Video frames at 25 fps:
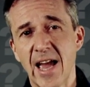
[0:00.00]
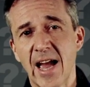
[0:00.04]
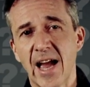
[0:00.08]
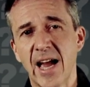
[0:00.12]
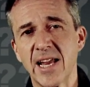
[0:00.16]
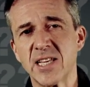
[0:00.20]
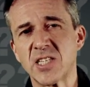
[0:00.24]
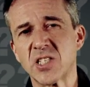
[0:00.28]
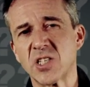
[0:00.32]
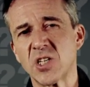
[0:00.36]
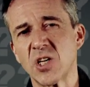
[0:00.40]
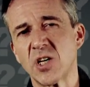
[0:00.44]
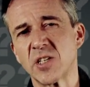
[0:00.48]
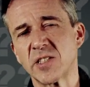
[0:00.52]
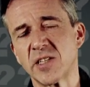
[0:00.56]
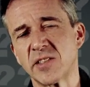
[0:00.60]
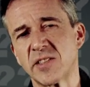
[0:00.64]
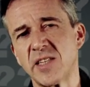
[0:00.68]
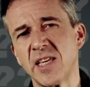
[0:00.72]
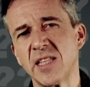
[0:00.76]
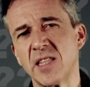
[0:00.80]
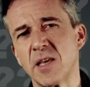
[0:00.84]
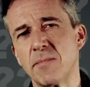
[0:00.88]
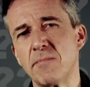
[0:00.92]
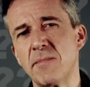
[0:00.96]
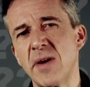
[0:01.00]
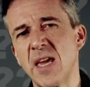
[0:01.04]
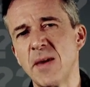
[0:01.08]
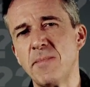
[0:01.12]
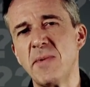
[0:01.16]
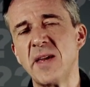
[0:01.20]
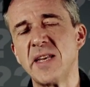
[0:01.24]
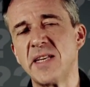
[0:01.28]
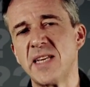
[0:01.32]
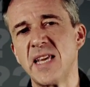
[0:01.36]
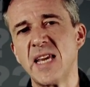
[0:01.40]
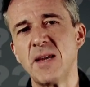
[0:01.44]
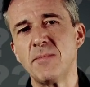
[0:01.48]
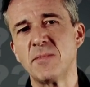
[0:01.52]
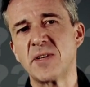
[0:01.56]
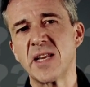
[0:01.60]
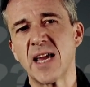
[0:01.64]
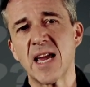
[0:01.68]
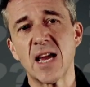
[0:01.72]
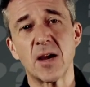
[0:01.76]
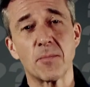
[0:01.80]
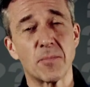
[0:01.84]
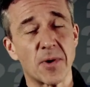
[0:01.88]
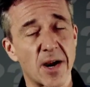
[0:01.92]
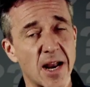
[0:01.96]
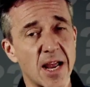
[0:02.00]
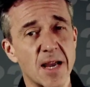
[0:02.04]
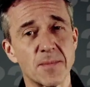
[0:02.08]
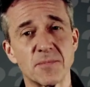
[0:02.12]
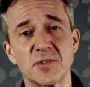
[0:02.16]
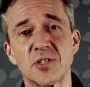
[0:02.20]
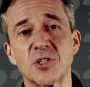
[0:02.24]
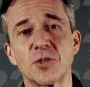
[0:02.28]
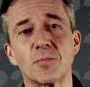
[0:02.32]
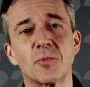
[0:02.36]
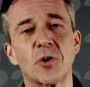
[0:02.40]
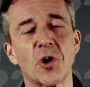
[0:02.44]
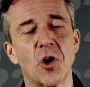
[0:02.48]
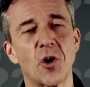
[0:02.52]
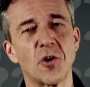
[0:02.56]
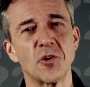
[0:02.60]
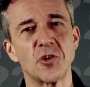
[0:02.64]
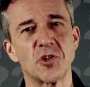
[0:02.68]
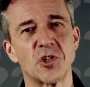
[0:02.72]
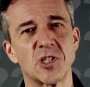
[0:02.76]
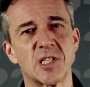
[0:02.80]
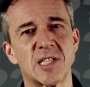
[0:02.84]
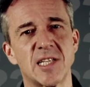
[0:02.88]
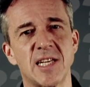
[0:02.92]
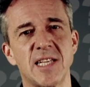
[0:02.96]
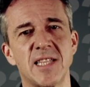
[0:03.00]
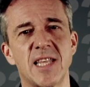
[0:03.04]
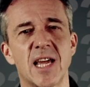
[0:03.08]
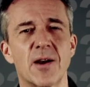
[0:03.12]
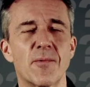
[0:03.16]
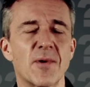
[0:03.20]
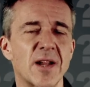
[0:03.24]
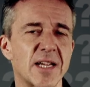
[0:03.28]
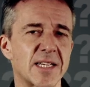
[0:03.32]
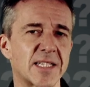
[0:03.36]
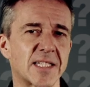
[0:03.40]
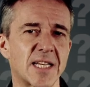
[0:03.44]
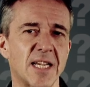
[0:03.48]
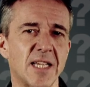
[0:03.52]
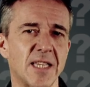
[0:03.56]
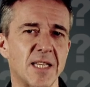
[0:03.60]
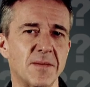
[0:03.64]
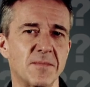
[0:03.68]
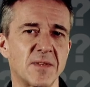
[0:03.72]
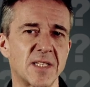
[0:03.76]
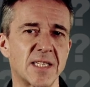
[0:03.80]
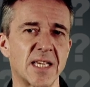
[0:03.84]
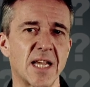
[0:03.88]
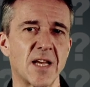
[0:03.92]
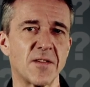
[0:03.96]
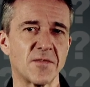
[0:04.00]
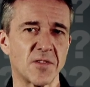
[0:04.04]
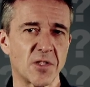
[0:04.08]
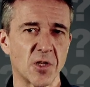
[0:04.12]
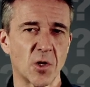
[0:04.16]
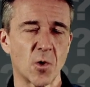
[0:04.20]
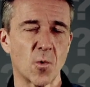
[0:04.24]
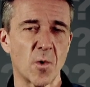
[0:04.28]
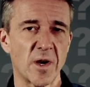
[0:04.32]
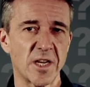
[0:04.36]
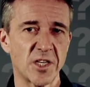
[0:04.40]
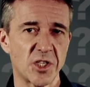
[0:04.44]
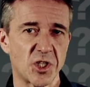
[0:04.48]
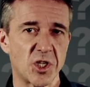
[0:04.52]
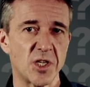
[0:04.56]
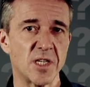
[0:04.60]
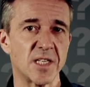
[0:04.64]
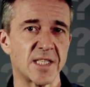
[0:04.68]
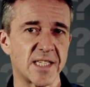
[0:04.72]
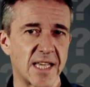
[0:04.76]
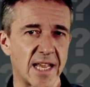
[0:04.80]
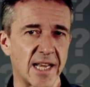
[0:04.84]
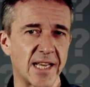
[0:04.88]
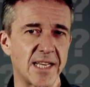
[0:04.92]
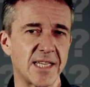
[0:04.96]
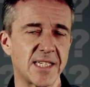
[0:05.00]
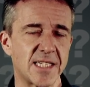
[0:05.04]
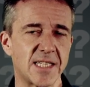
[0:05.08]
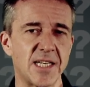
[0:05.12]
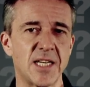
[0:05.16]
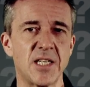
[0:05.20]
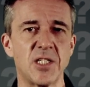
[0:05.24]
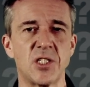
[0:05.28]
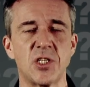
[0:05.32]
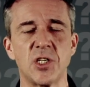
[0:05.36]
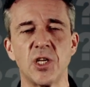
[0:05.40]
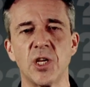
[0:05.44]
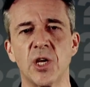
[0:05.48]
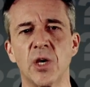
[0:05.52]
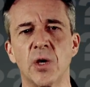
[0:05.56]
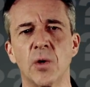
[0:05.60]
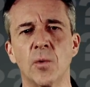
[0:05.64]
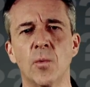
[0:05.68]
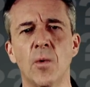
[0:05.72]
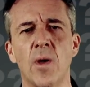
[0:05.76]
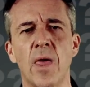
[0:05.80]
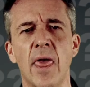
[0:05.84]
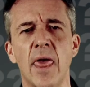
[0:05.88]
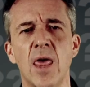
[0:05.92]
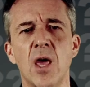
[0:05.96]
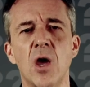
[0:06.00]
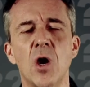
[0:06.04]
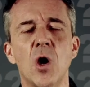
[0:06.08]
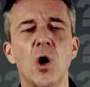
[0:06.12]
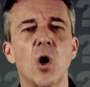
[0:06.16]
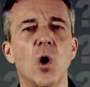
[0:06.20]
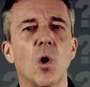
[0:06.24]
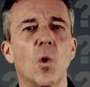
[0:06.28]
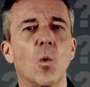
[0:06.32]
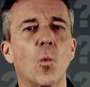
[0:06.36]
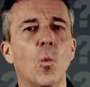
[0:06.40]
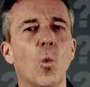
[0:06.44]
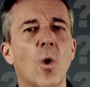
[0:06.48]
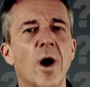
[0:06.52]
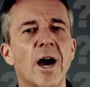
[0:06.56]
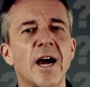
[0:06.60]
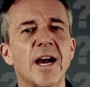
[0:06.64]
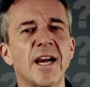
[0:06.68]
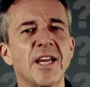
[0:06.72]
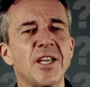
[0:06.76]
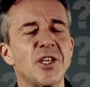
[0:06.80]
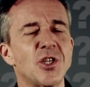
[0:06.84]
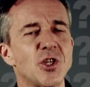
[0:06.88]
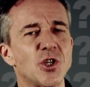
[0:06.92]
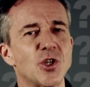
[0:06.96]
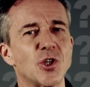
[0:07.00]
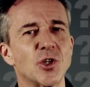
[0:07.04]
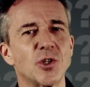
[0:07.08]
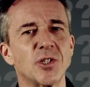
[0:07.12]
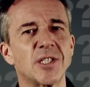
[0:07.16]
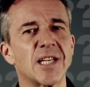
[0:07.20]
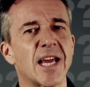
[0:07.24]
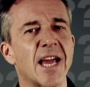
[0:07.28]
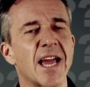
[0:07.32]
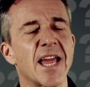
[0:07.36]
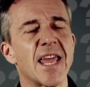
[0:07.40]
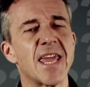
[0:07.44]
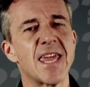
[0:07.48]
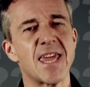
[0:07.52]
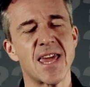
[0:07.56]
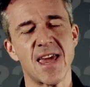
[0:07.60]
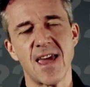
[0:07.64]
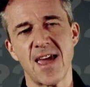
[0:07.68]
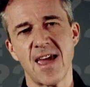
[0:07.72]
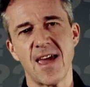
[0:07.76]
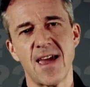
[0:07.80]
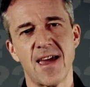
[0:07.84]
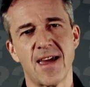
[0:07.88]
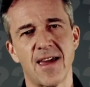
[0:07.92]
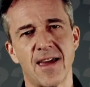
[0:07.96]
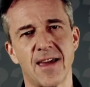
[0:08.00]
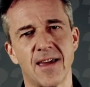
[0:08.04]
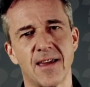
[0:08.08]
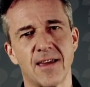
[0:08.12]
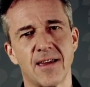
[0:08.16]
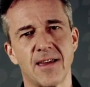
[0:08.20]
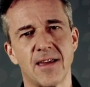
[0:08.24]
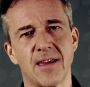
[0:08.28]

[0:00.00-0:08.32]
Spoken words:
and start to think that maybe deep down, perhaps subconsciously, they're asking themselves the question as they're listening to you, why should I care?